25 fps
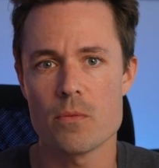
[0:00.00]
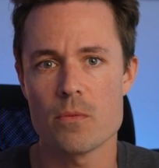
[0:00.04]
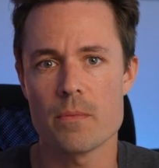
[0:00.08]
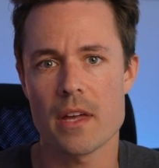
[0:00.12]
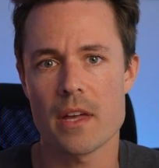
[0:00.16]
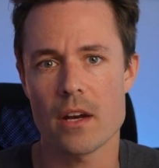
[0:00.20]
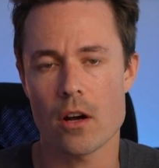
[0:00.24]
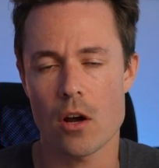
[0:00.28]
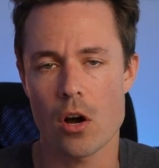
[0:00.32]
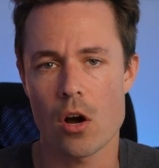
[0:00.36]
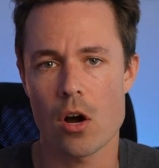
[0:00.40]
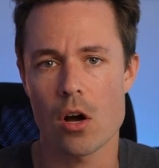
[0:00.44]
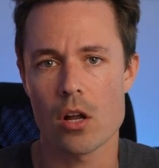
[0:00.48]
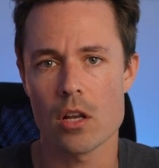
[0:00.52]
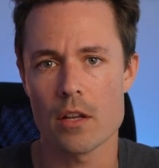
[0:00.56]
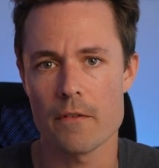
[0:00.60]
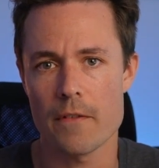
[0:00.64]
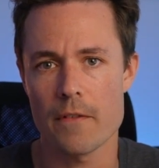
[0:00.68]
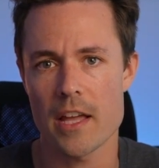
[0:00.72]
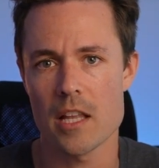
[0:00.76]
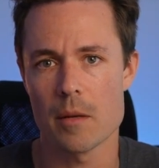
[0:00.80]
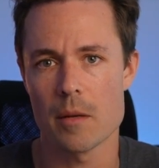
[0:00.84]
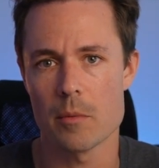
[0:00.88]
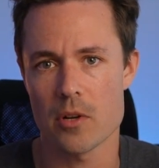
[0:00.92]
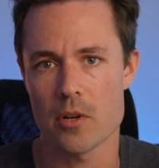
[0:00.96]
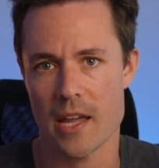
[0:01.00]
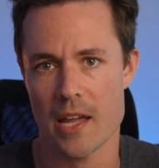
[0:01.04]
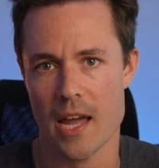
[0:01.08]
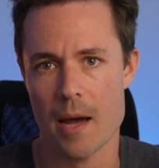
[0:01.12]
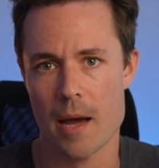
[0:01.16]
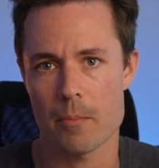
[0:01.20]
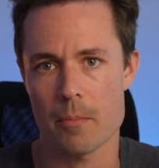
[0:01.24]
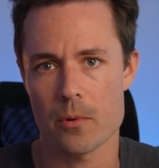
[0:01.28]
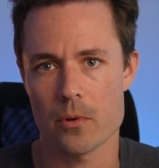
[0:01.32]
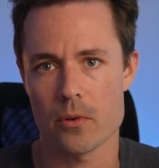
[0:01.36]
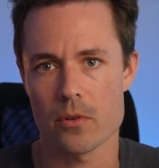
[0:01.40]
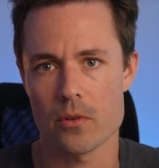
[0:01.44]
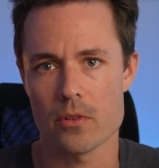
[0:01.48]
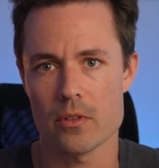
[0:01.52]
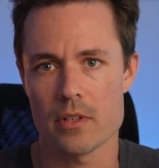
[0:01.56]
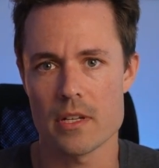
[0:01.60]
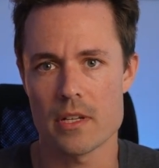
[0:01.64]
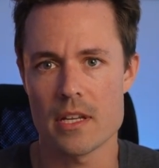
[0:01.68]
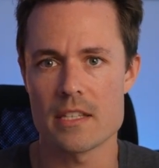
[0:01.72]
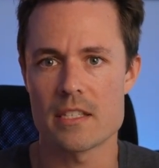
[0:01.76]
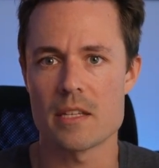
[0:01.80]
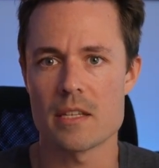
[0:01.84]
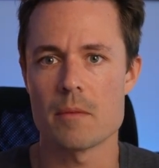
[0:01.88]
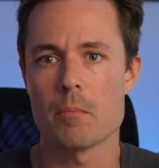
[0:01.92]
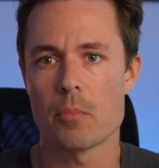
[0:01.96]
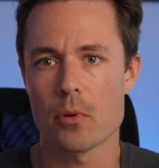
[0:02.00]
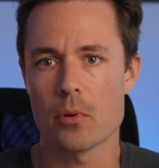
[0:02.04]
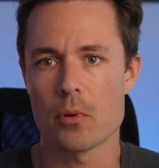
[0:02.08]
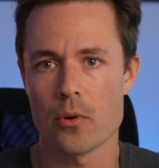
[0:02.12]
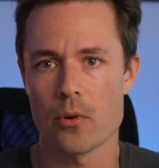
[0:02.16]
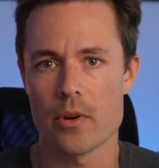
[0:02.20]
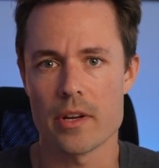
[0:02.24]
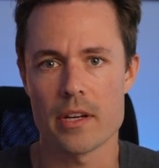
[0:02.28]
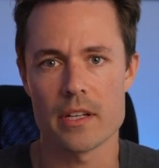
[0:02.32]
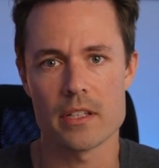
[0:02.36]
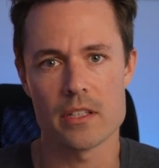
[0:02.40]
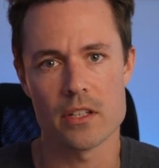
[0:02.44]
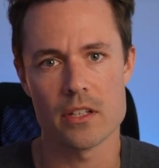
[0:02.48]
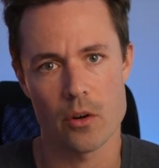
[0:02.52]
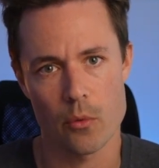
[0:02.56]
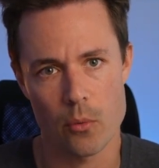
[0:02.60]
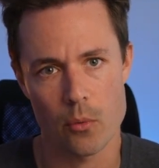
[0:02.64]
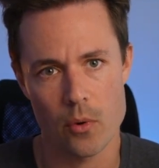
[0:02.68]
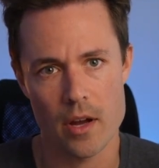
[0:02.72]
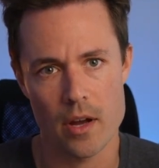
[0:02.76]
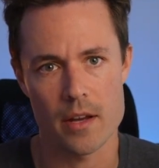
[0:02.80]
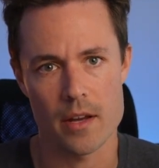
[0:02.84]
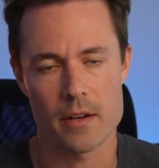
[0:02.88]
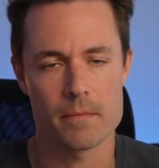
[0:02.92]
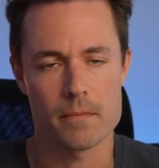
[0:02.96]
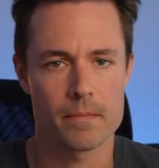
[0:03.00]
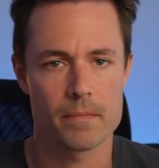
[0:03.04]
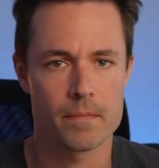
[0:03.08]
that all available capital is employed in year one.